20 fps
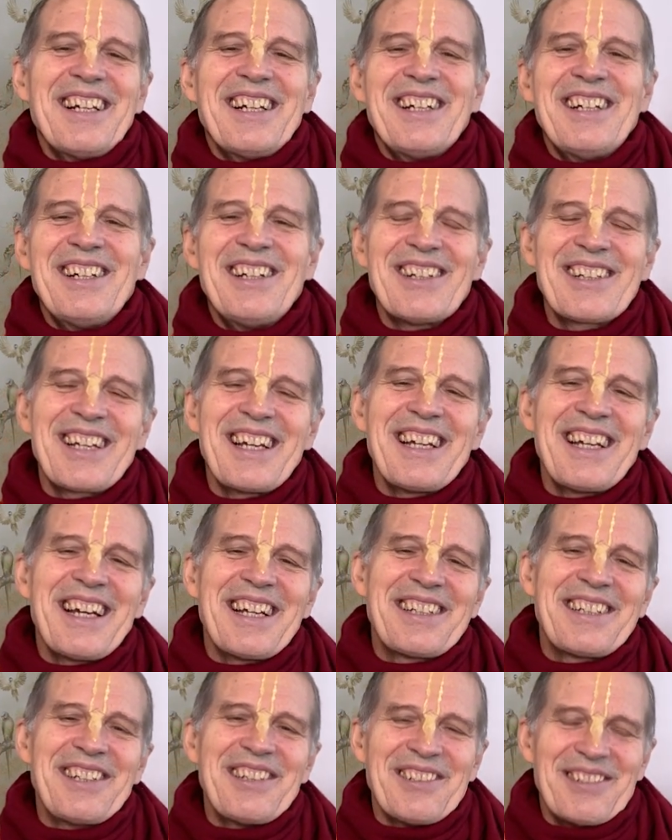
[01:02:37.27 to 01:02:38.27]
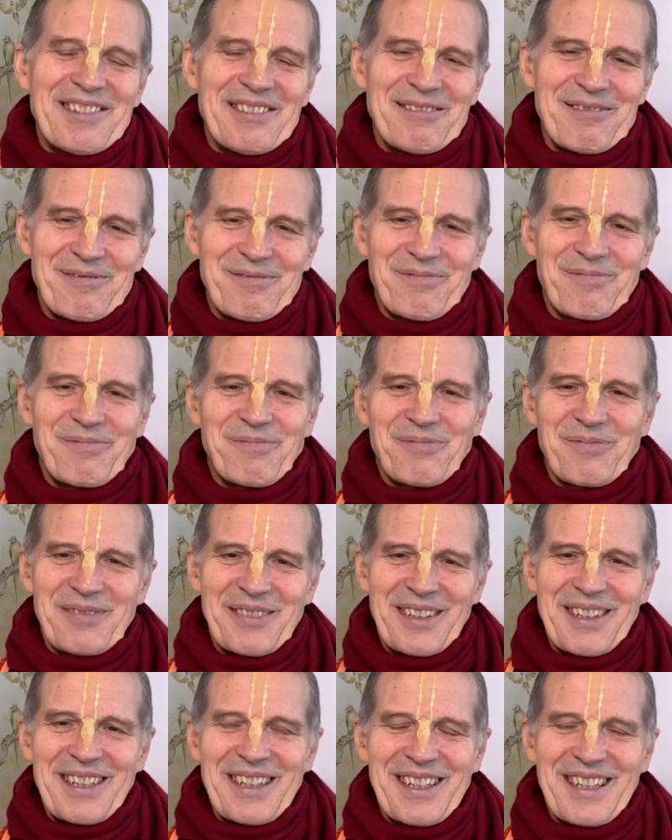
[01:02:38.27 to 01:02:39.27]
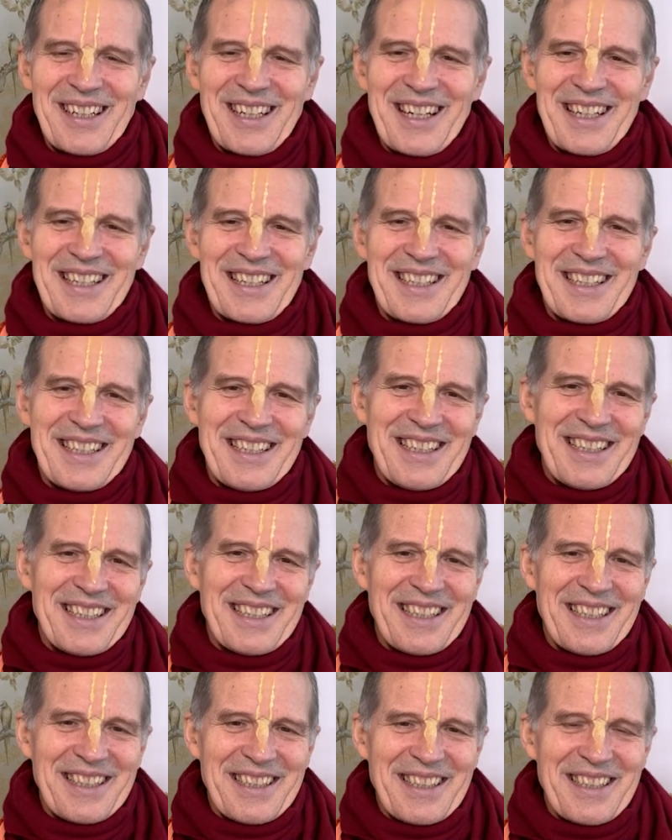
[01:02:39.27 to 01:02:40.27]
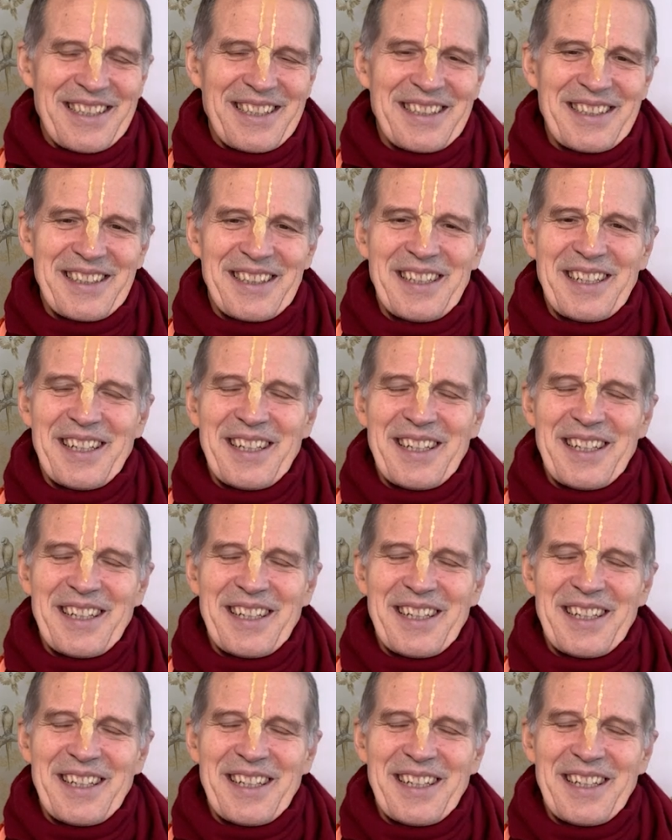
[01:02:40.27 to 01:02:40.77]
Looking at you, like here in this